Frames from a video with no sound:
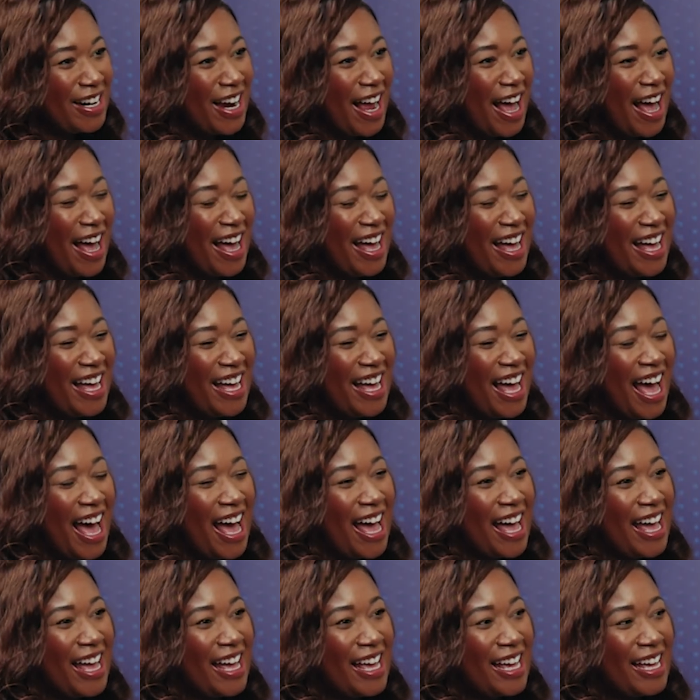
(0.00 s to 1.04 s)

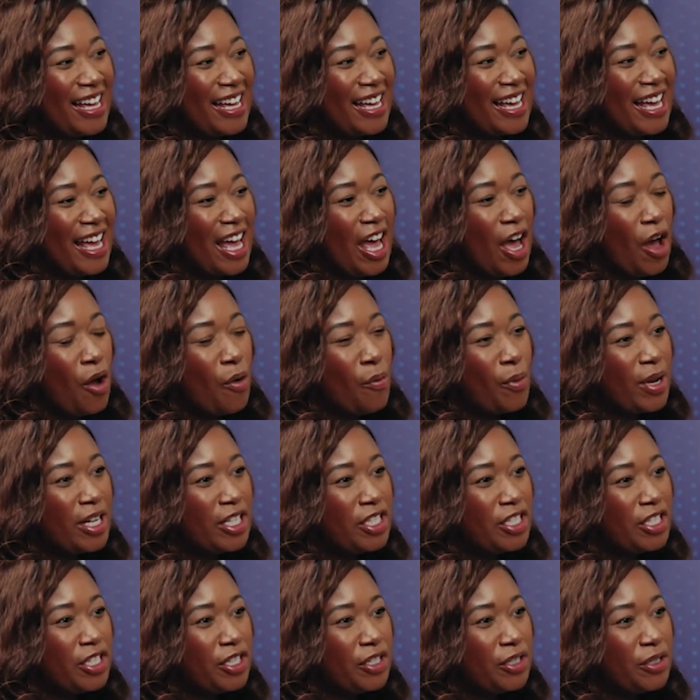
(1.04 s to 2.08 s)
I went
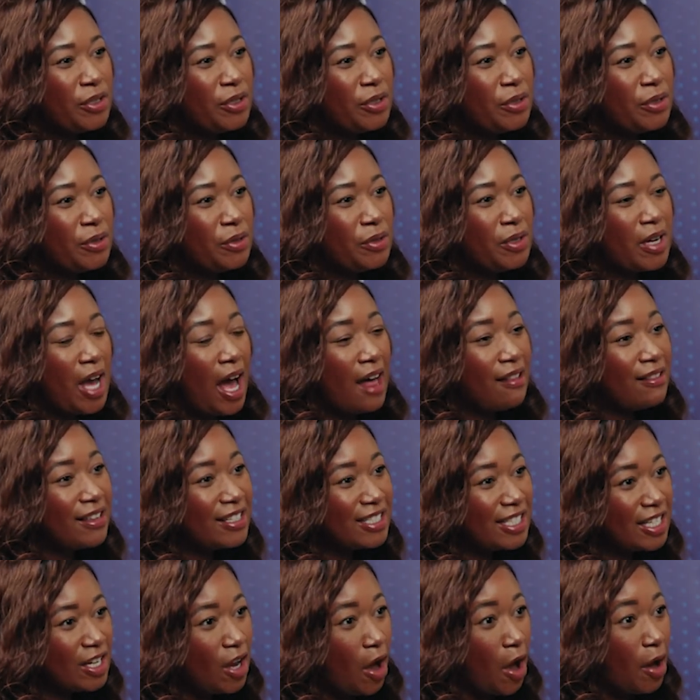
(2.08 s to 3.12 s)
to college at